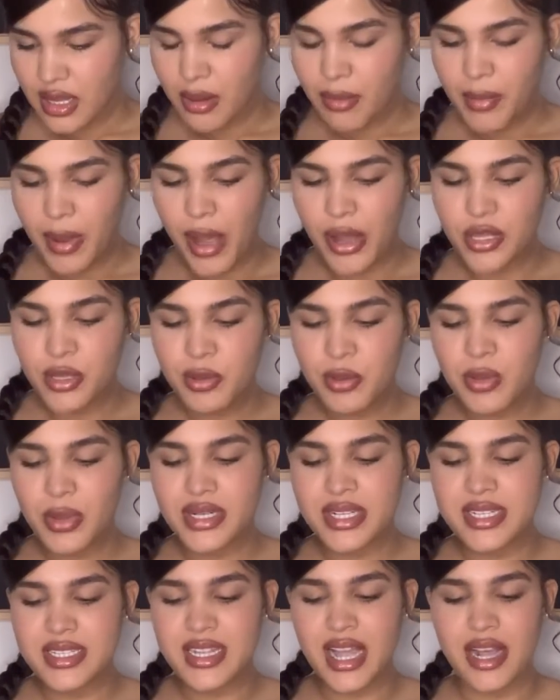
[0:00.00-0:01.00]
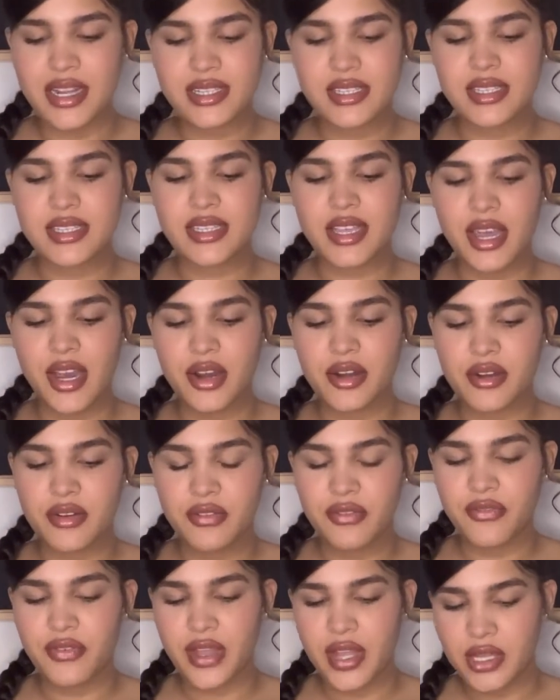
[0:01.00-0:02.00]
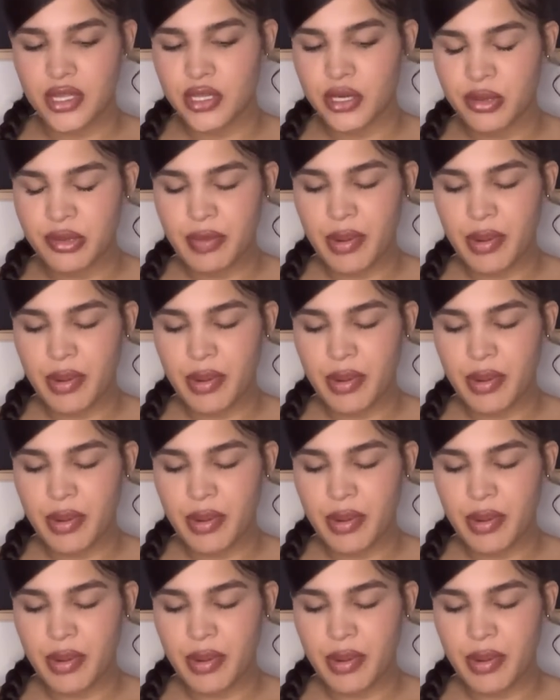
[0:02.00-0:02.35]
Pile number one is not scared of failure.